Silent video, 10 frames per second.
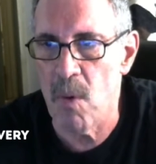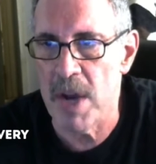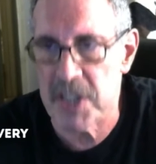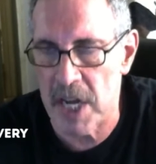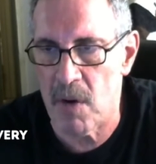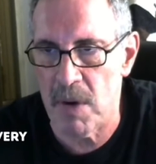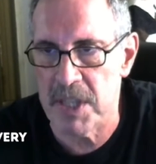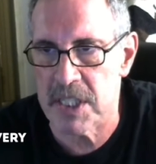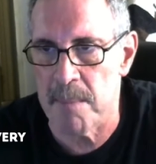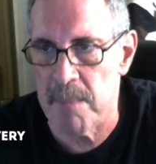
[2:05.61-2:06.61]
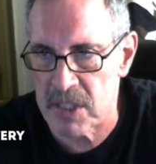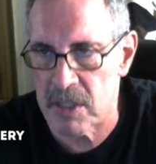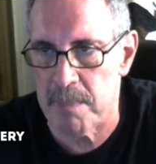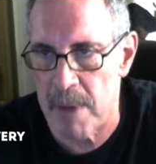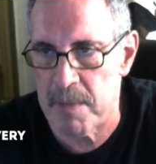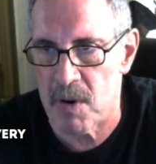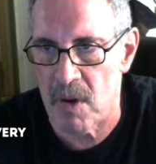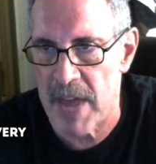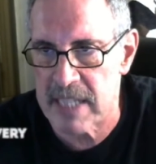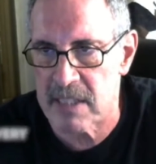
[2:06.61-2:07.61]
which increases a muscle pump and
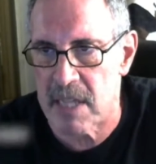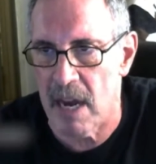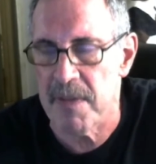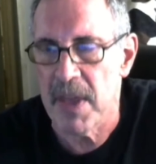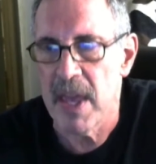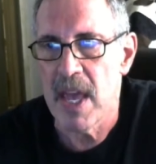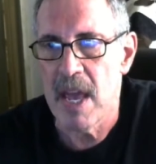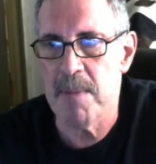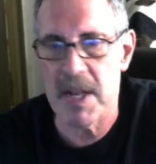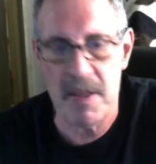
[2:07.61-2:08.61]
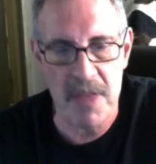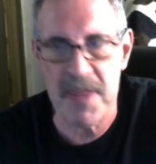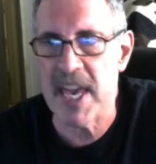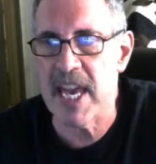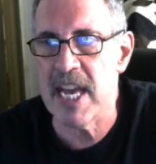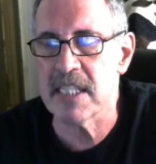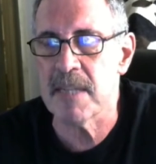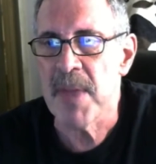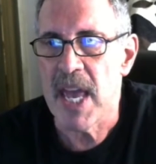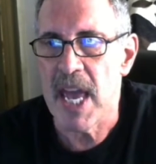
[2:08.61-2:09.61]
all that stuff. But the thing
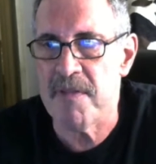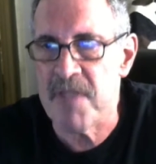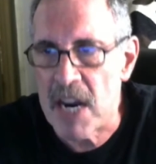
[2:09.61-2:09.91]
is, if